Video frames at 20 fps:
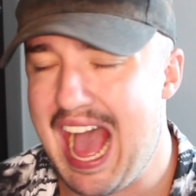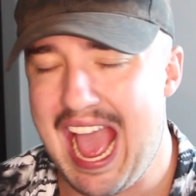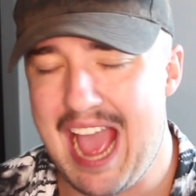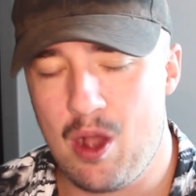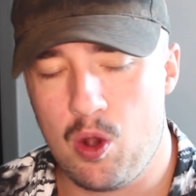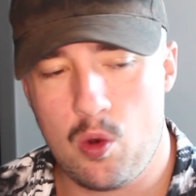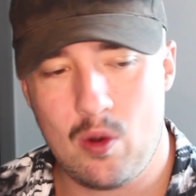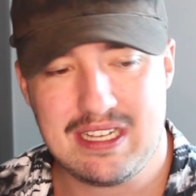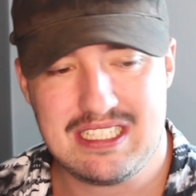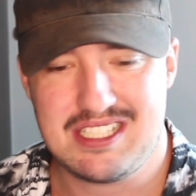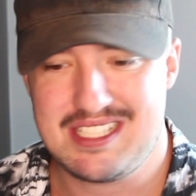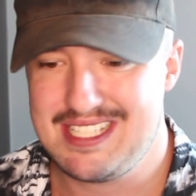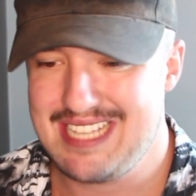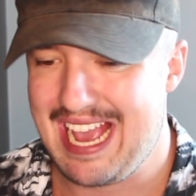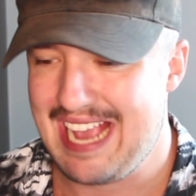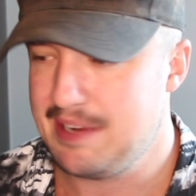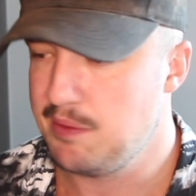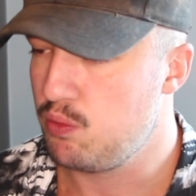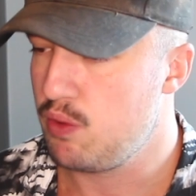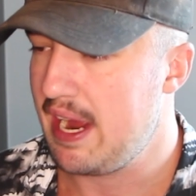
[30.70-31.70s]
I always
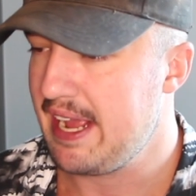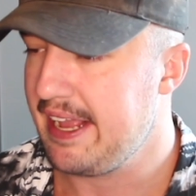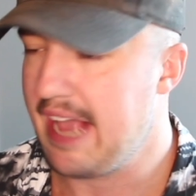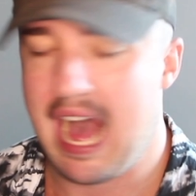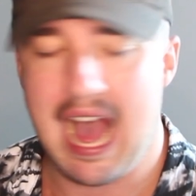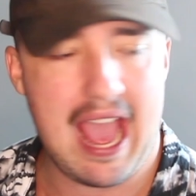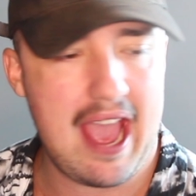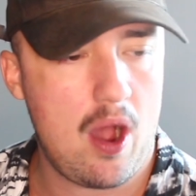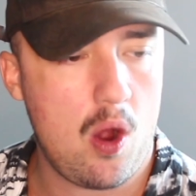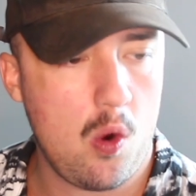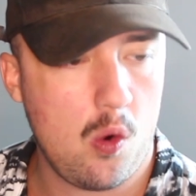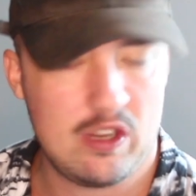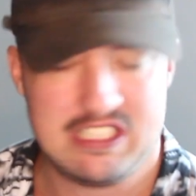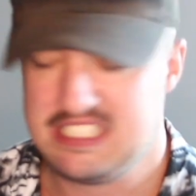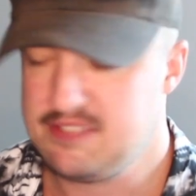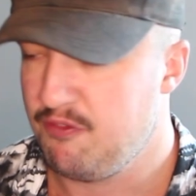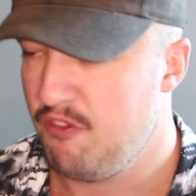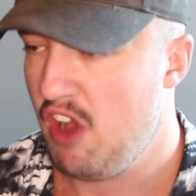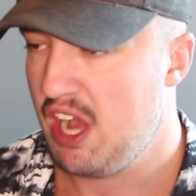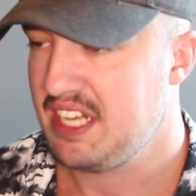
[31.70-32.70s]
say, right? I
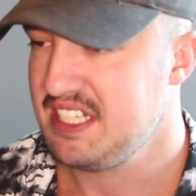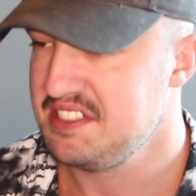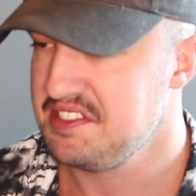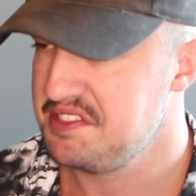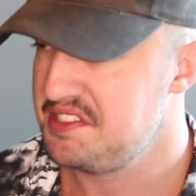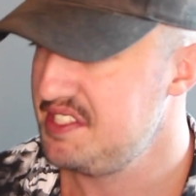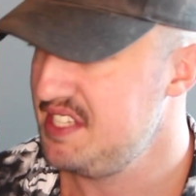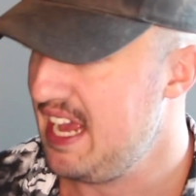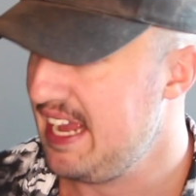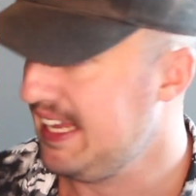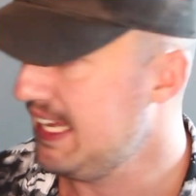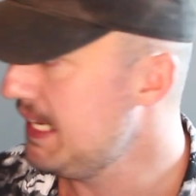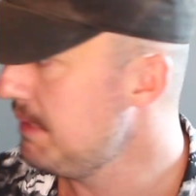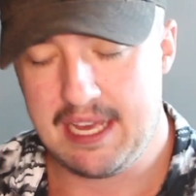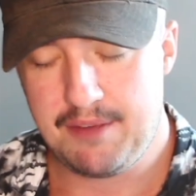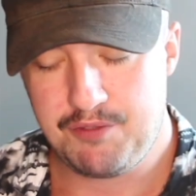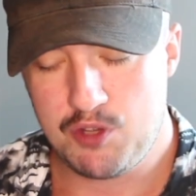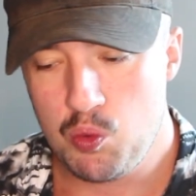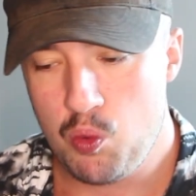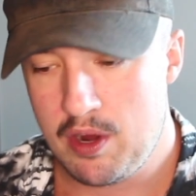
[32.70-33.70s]
always say it.
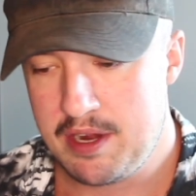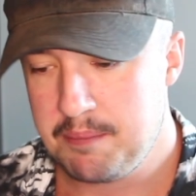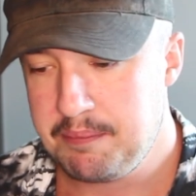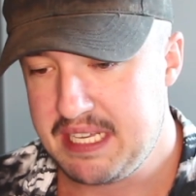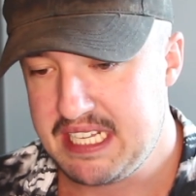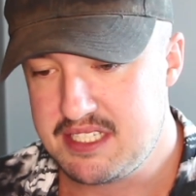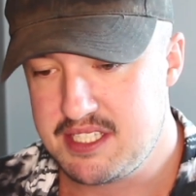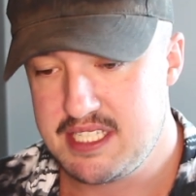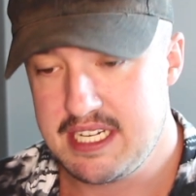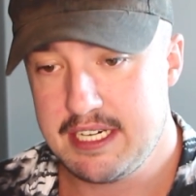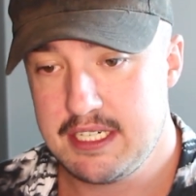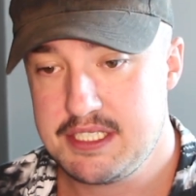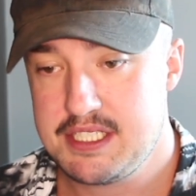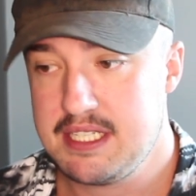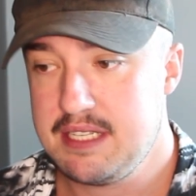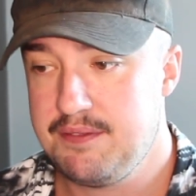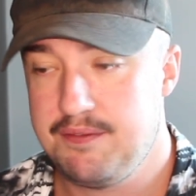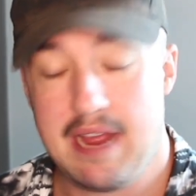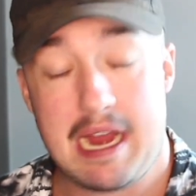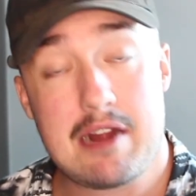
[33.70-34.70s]
If you want to be
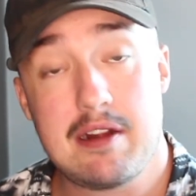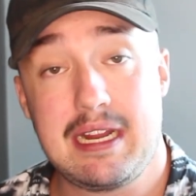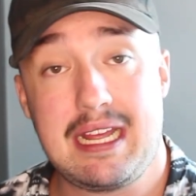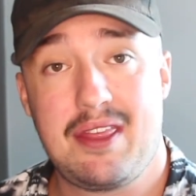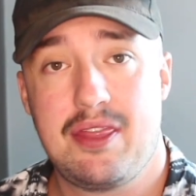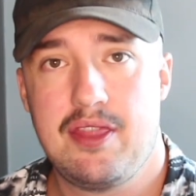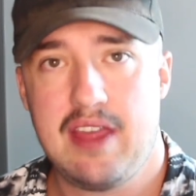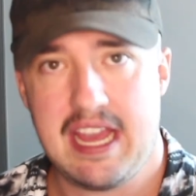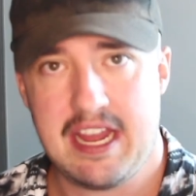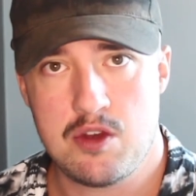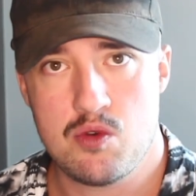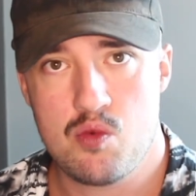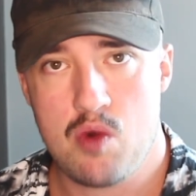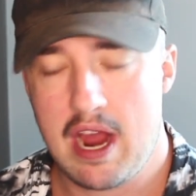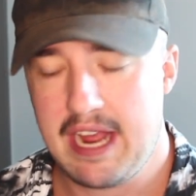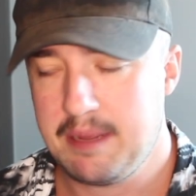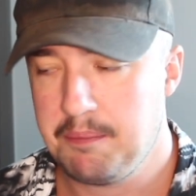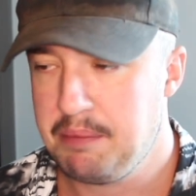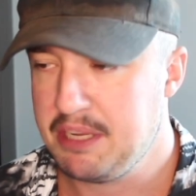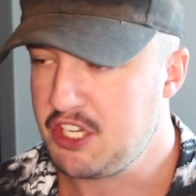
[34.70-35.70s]
seriously very thin,
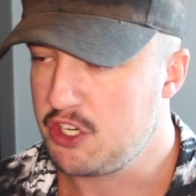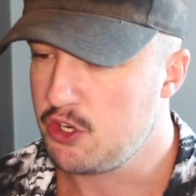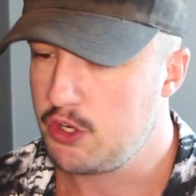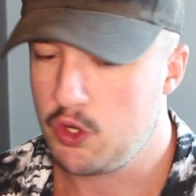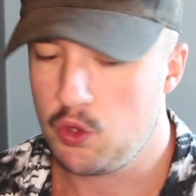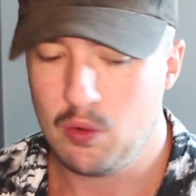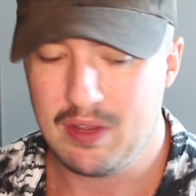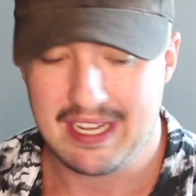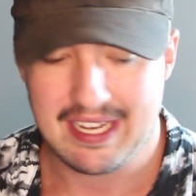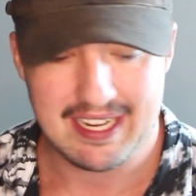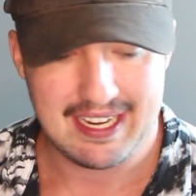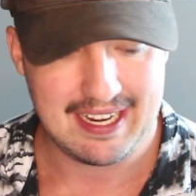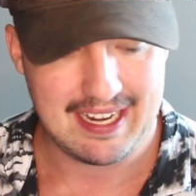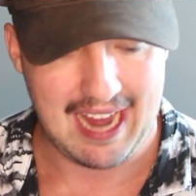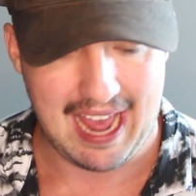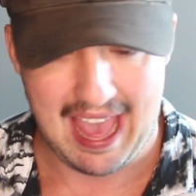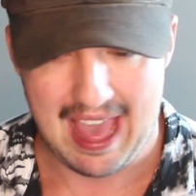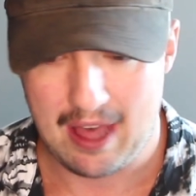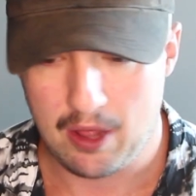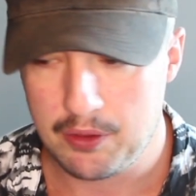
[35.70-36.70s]
right? But you're doing it in
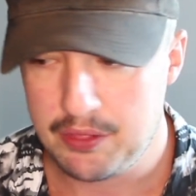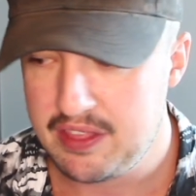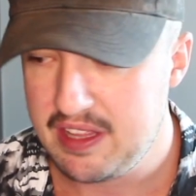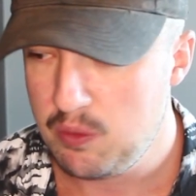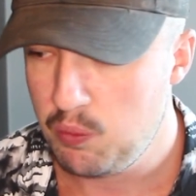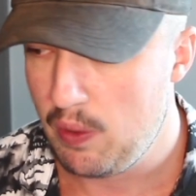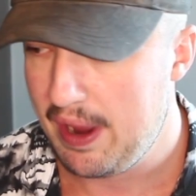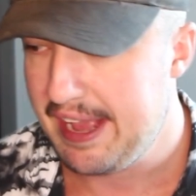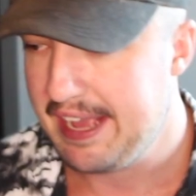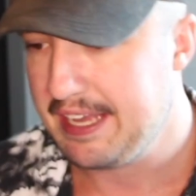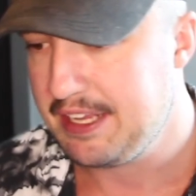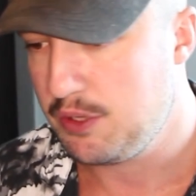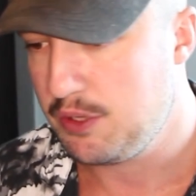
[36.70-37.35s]
a healthy way.